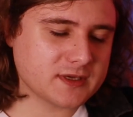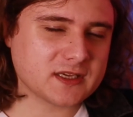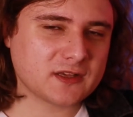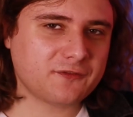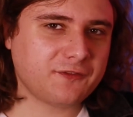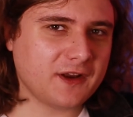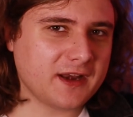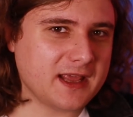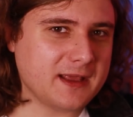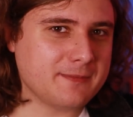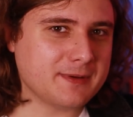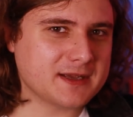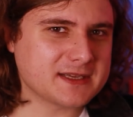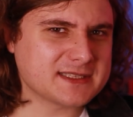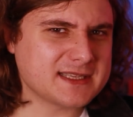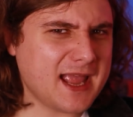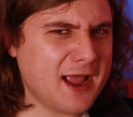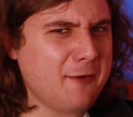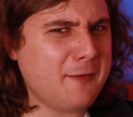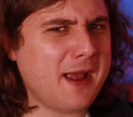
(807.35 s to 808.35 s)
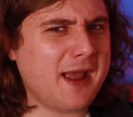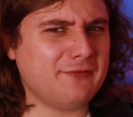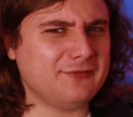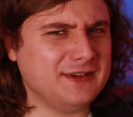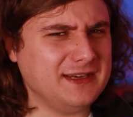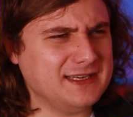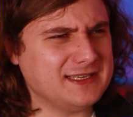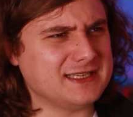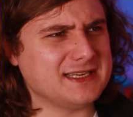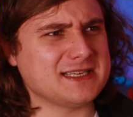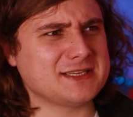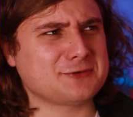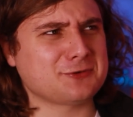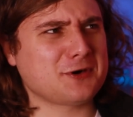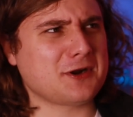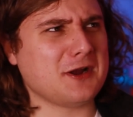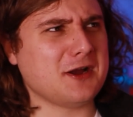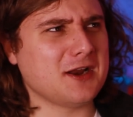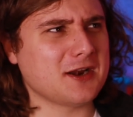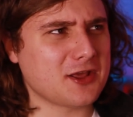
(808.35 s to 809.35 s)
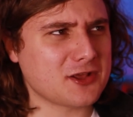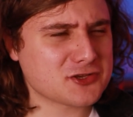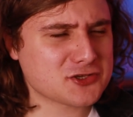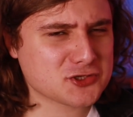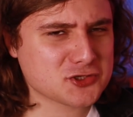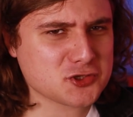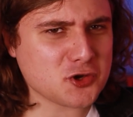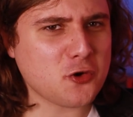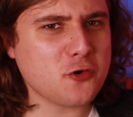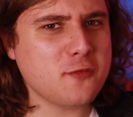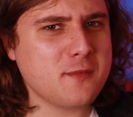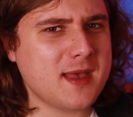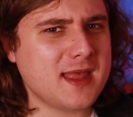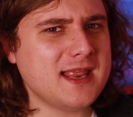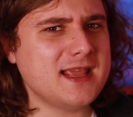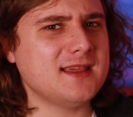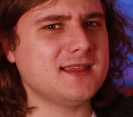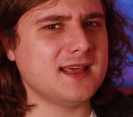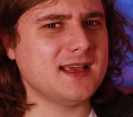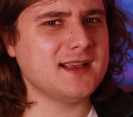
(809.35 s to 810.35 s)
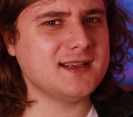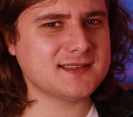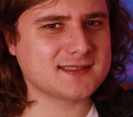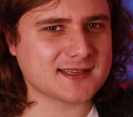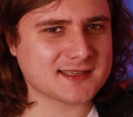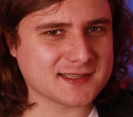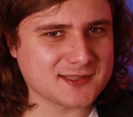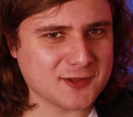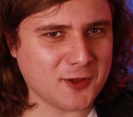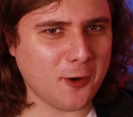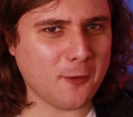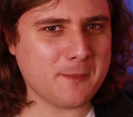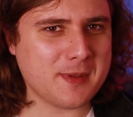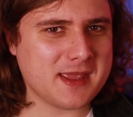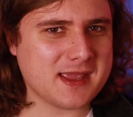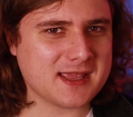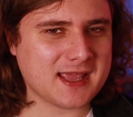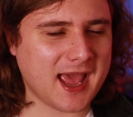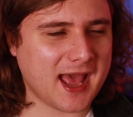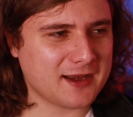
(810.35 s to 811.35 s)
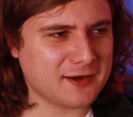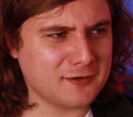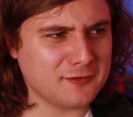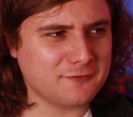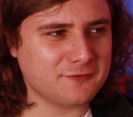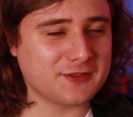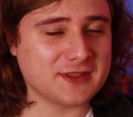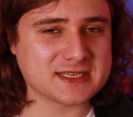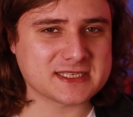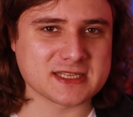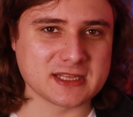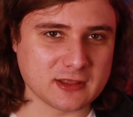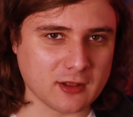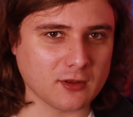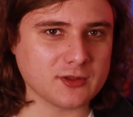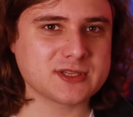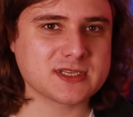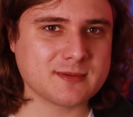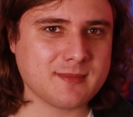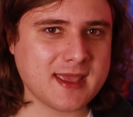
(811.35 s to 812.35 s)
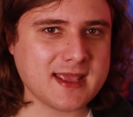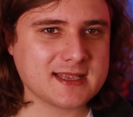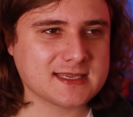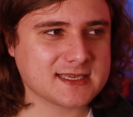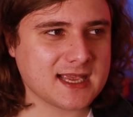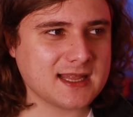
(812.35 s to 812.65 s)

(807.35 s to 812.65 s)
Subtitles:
Which is funny because now we're having to disregard so many things as not being canon for this not to make